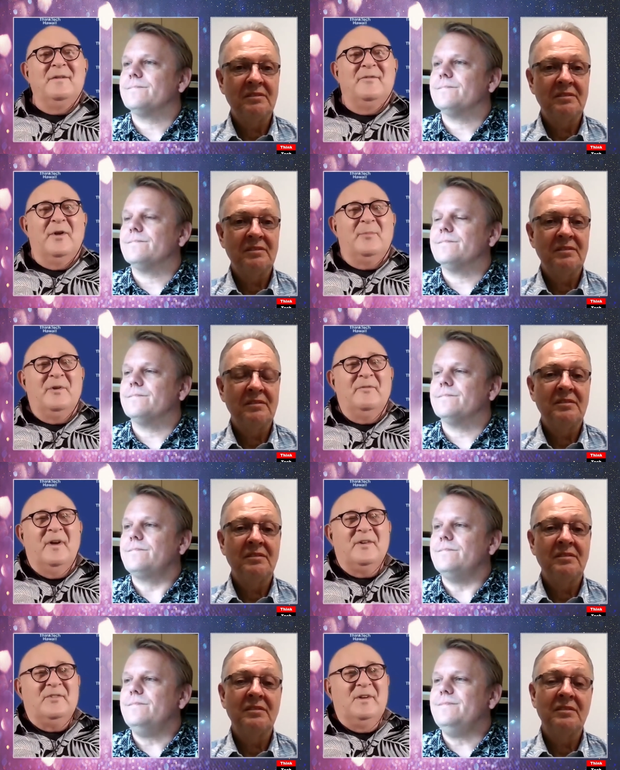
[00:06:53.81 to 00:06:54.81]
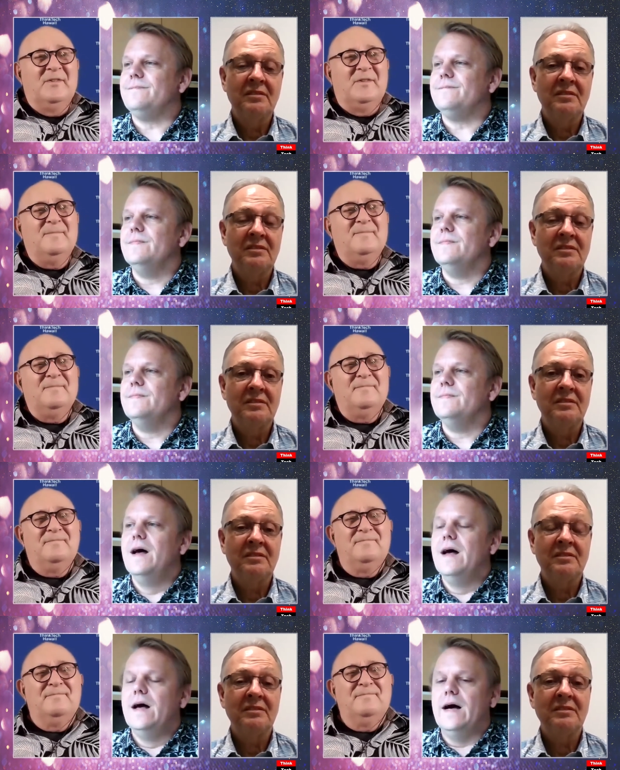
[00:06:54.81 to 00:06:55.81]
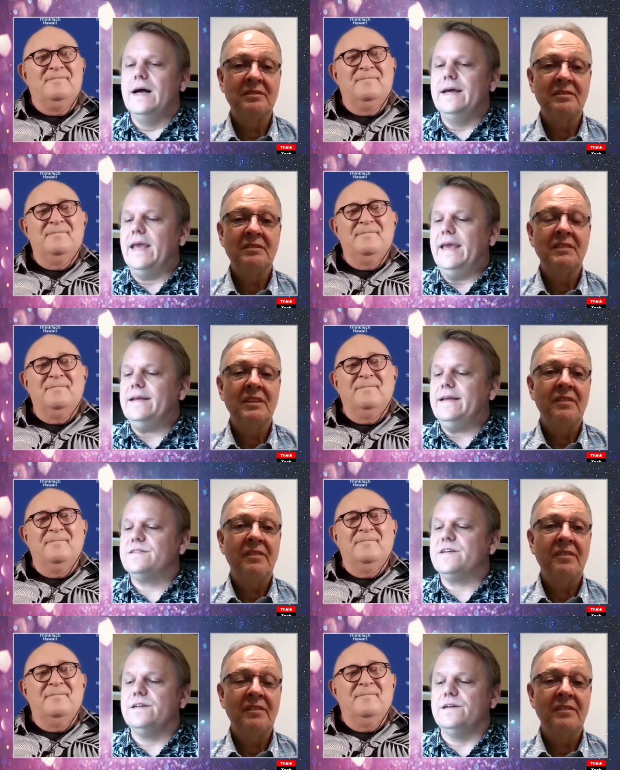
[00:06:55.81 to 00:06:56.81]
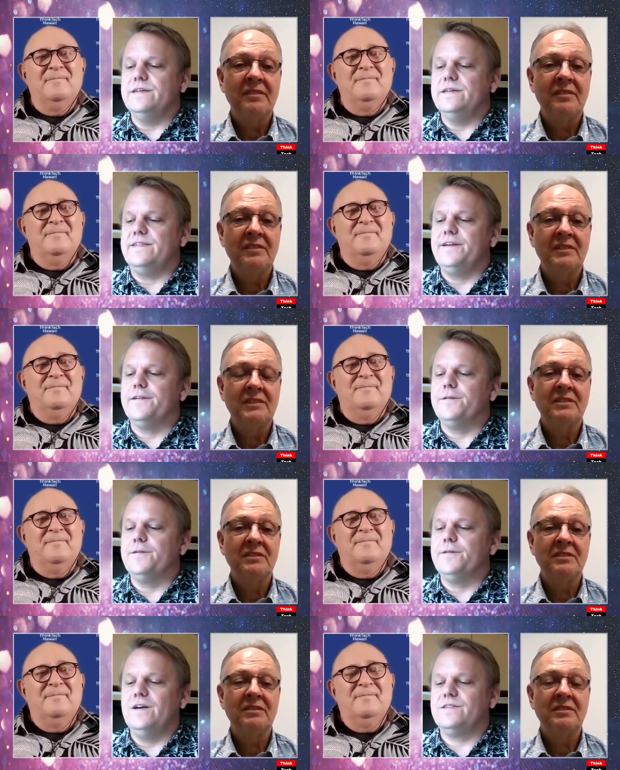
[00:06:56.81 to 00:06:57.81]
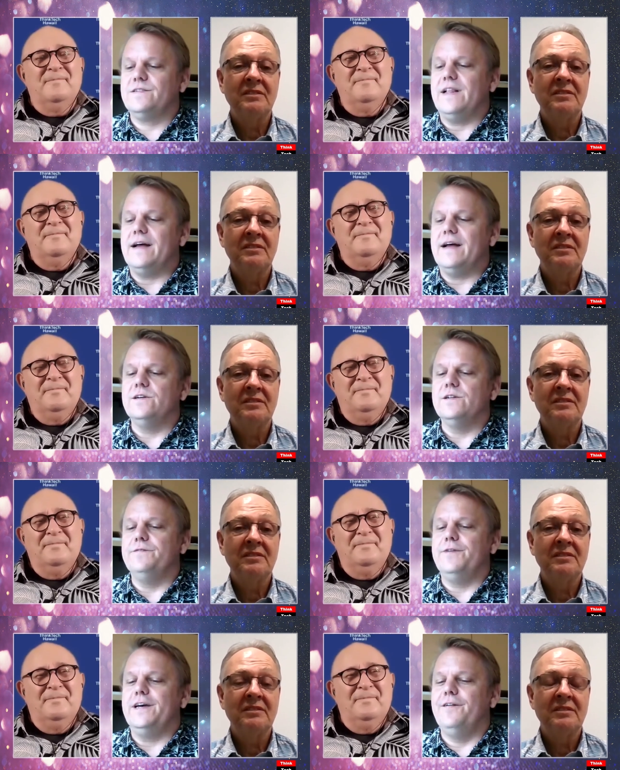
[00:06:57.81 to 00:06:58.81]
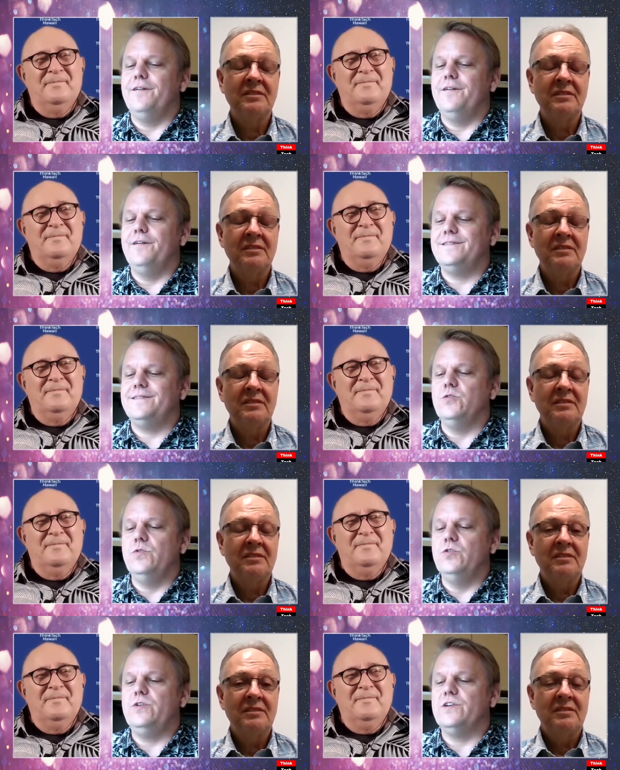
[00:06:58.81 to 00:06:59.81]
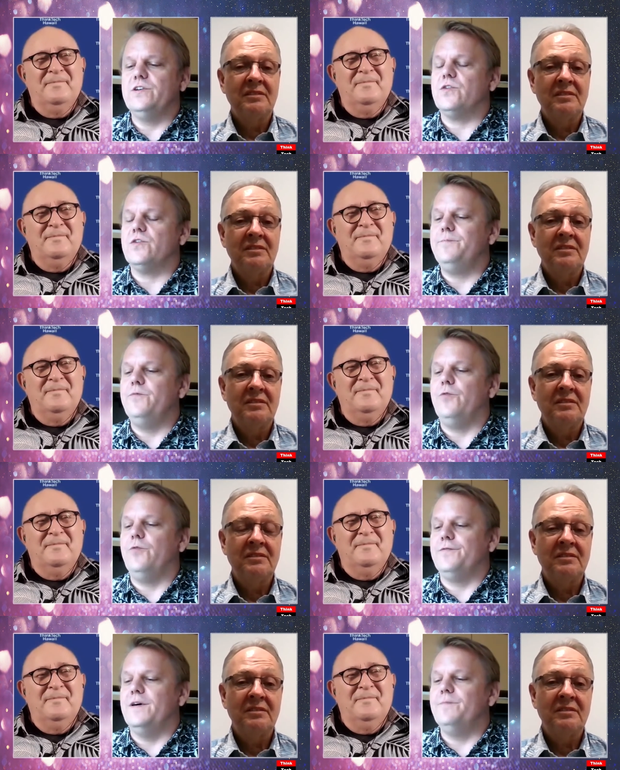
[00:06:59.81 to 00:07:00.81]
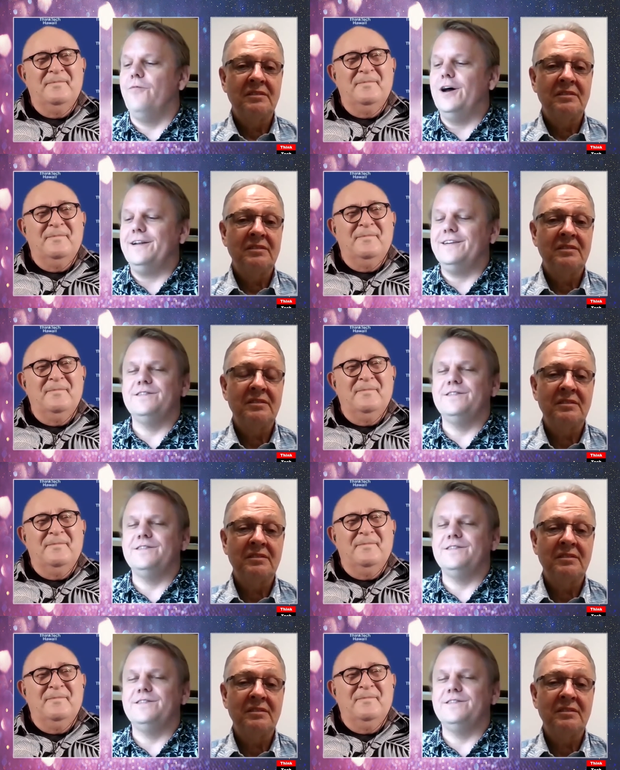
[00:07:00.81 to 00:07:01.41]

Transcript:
Speaker 1: developing vaccines? It, it is clearly safer, because classical ways, you, you described one of them. One is